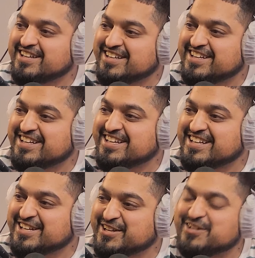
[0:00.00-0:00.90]

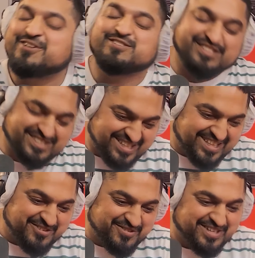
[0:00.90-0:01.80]
Gloucestershire,
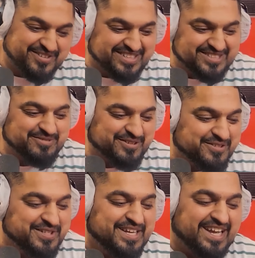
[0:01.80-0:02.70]
there we go, yes, ma'am.